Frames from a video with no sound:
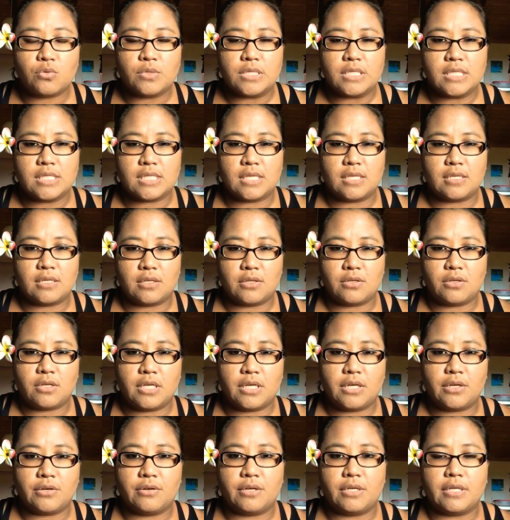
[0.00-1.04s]
which is another
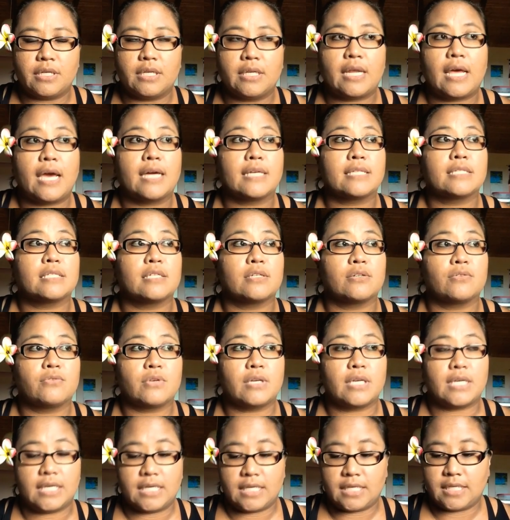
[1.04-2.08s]
ingredient active
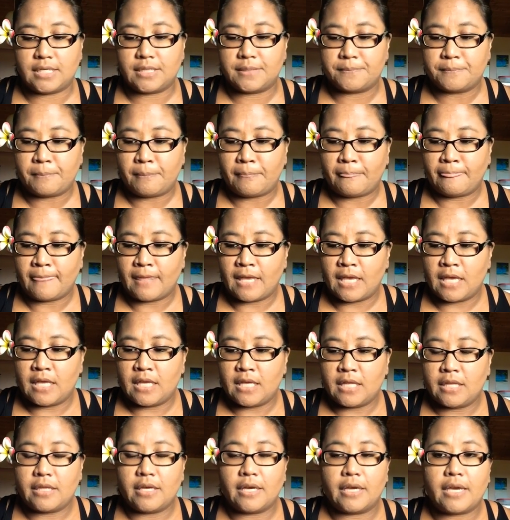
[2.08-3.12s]
in
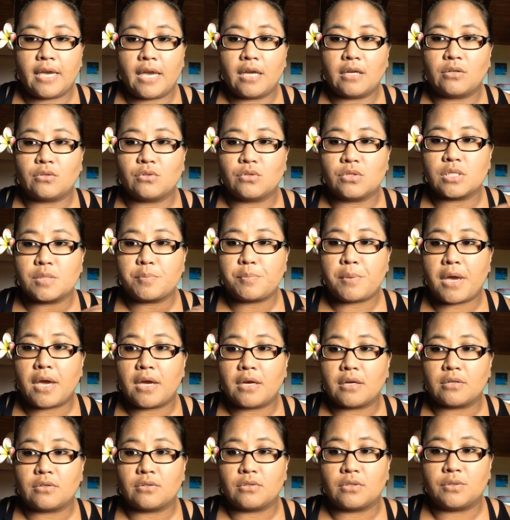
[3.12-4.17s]
the Cackle
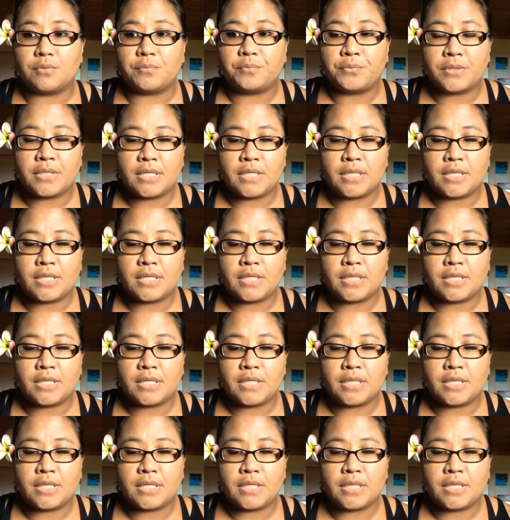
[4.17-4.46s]
Spackle,